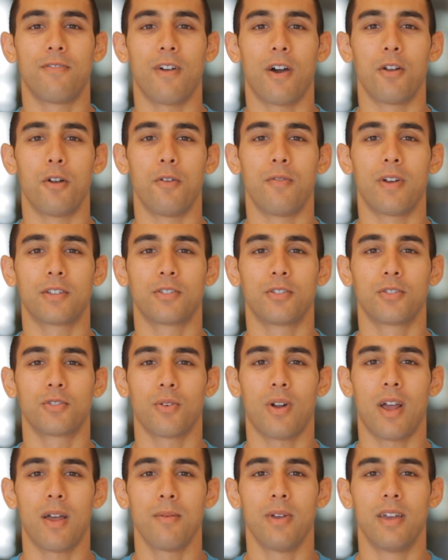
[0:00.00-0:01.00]
founder of
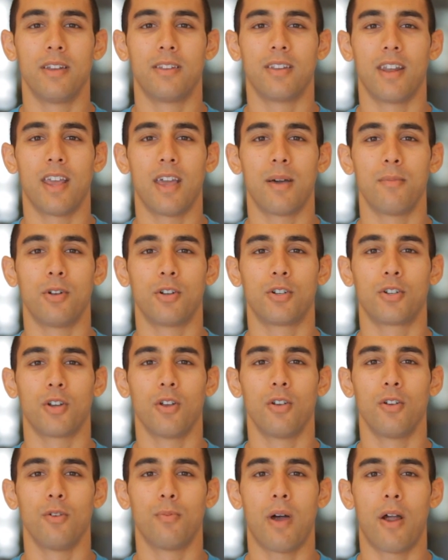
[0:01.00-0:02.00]
Xscribe, and today I'm going to
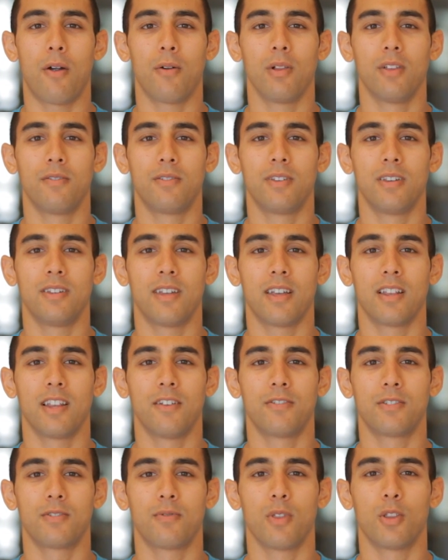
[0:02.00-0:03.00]
show you powerlifting
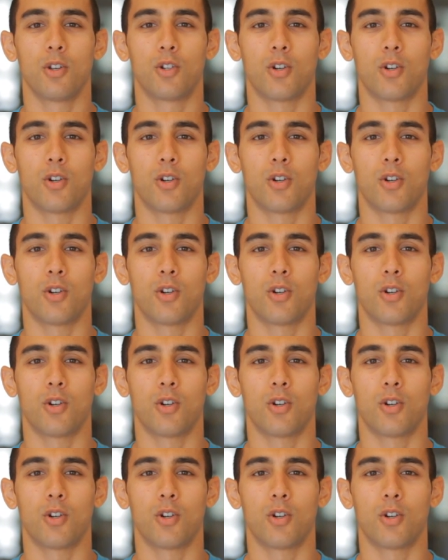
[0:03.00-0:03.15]
deadlifts for the